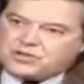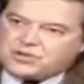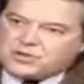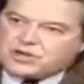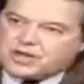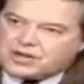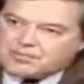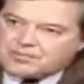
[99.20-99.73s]
to
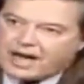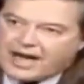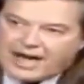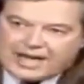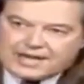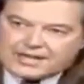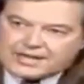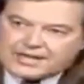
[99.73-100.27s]

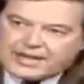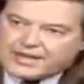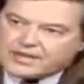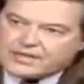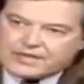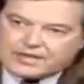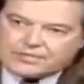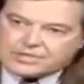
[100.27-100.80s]
combine
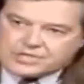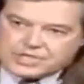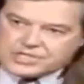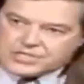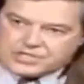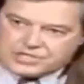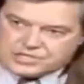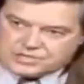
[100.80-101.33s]
together in
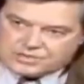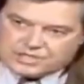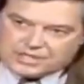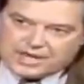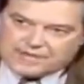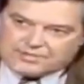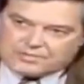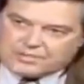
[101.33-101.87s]
resistance to the
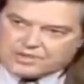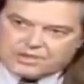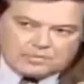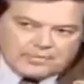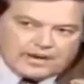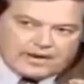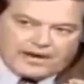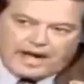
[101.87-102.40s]
government, no
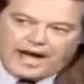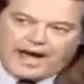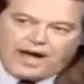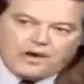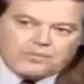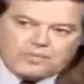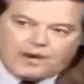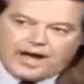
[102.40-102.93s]
matter
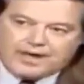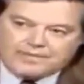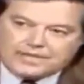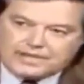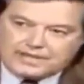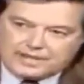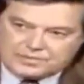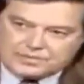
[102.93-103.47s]
how
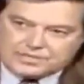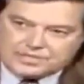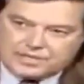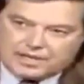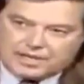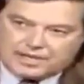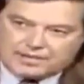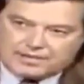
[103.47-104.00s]
privately it was
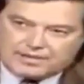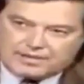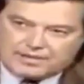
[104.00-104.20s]
done,